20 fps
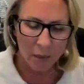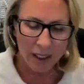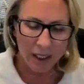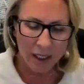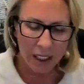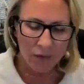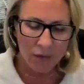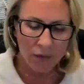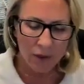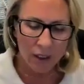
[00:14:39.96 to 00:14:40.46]

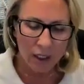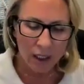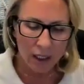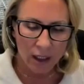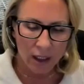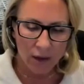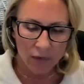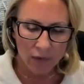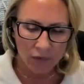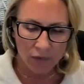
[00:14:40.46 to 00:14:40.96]
but even
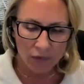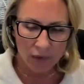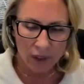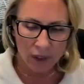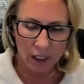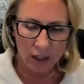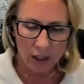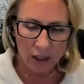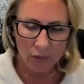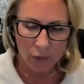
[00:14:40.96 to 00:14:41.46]
if
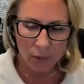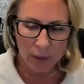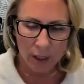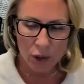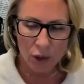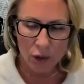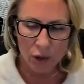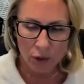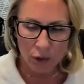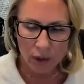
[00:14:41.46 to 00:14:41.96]
the
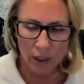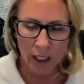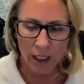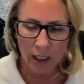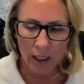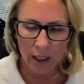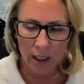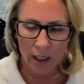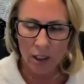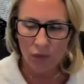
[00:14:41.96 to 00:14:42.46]
information you're
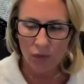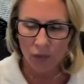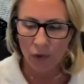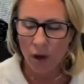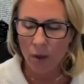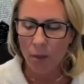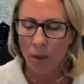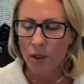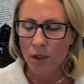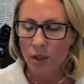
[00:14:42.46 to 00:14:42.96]
getting is
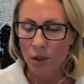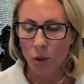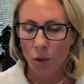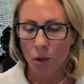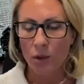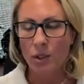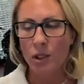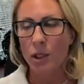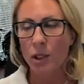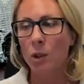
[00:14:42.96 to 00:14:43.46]
from a
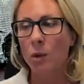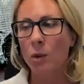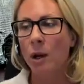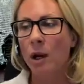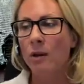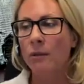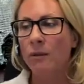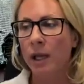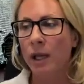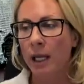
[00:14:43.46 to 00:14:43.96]
source that you
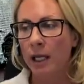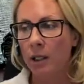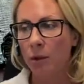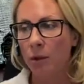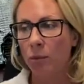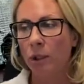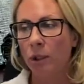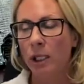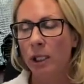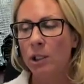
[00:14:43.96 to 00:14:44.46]
have
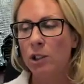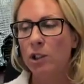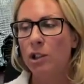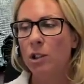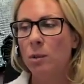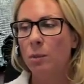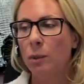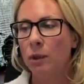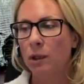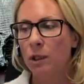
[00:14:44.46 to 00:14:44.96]
gained a
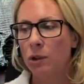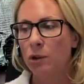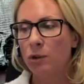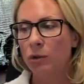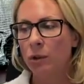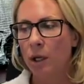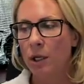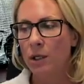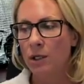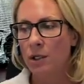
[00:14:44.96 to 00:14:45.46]
relationship with and
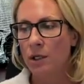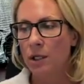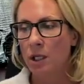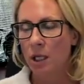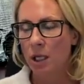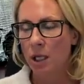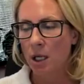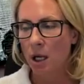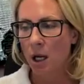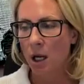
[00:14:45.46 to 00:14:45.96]
trust
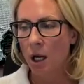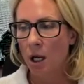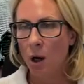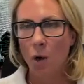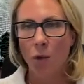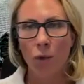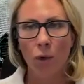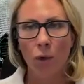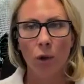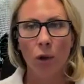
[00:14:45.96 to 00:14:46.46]

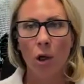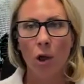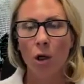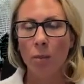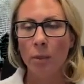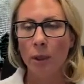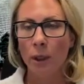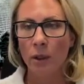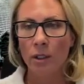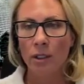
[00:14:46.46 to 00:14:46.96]
over a
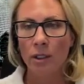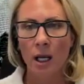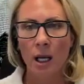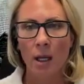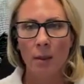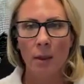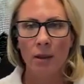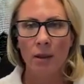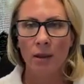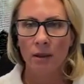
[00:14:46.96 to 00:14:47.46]
long period of
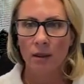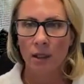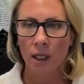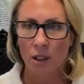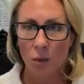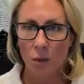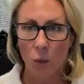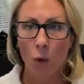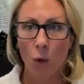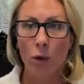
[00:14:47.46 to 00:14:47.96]
time, I think
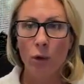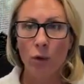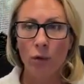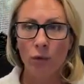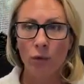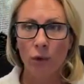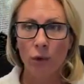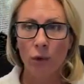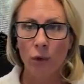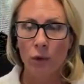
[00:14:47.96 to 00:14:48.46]
that's
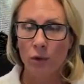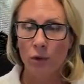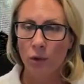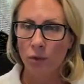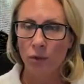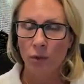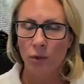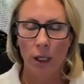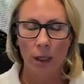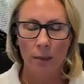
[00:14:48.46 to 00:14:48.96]
wonderful. Those
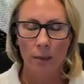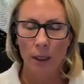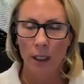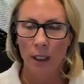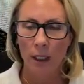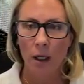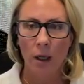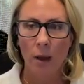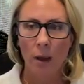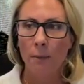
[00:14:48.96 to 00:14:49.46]
are, I
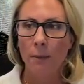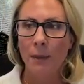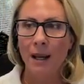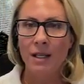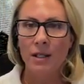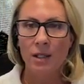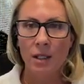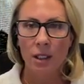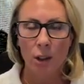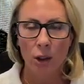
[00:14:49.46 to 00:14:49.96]
mean,
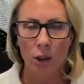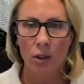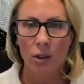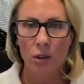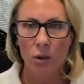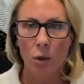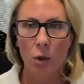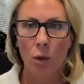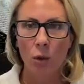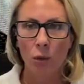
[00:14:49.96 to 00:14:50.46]
amazing, good
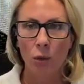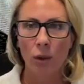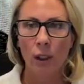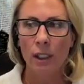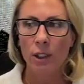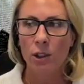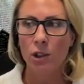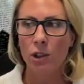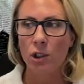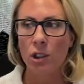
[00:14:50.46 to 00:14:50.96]
as gold
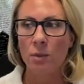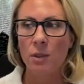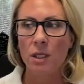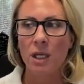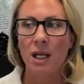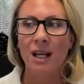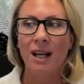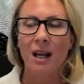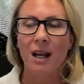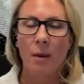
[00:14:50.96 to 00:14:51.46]

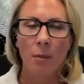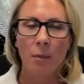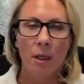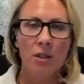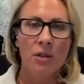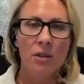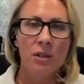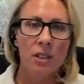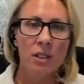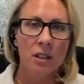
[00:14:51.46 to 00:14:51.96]
relationships.
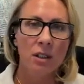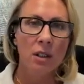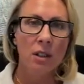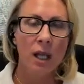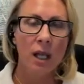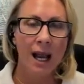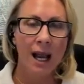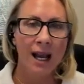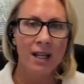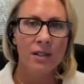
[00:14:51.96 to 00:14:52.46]
But you
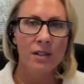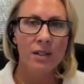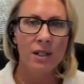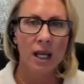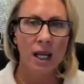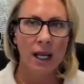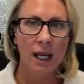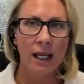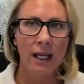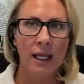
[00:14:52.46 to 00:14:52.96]
still, as
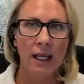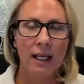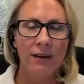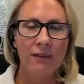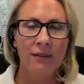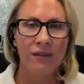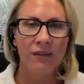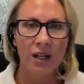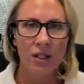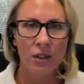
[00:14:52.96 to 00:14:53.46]
a
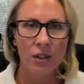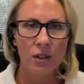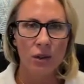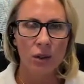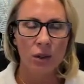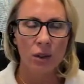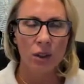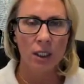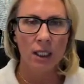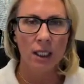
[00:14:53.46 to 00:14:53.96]

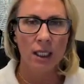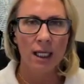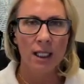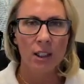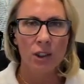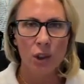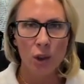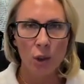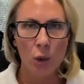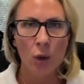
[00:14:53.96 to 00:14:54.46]
investor,
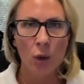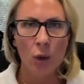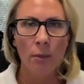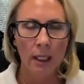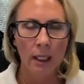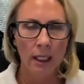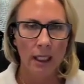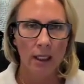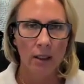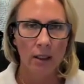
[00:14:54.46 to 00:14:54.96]
it's your
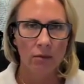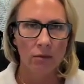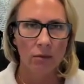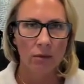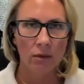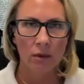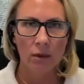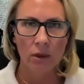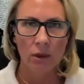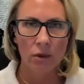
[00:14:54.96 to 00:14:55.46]
money.
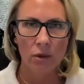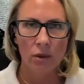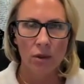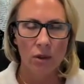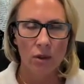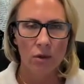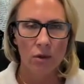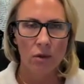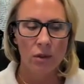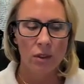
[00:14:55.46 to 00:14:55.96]

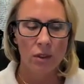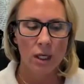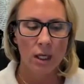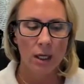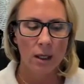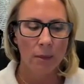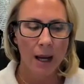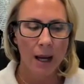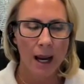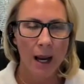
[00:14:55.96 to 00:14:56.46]
There's
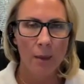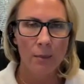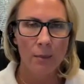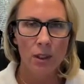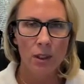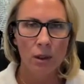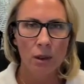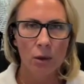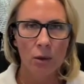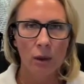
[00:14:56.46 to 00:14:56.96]

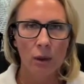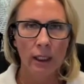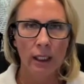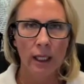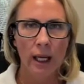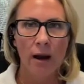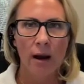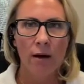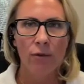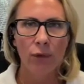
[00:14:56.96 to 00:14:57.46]

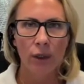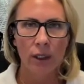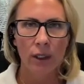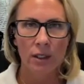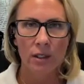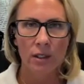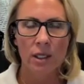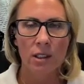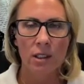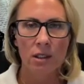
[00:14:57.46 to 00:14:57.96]
absolutely every
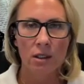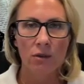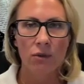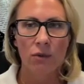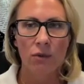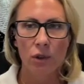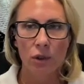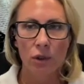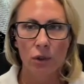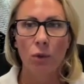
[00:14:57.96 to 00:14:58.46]

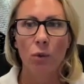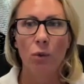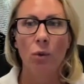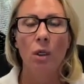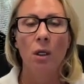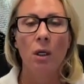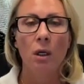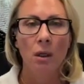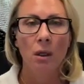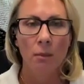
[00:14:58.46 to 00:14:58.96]
incentive
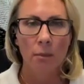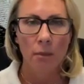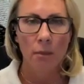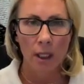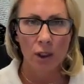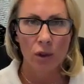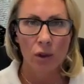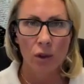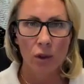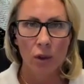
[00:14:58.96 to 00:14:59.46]
to
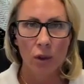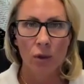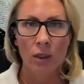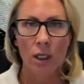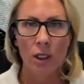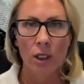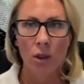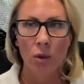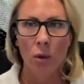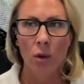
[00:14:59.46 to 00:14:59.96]
make sure
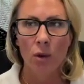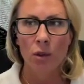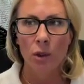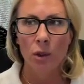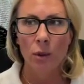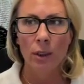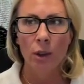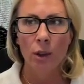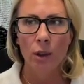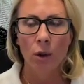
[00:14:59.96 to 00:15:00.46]
that you are
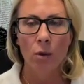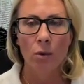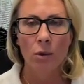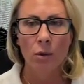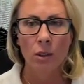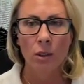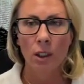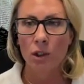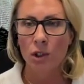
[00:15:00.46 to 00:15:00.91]
doing your own due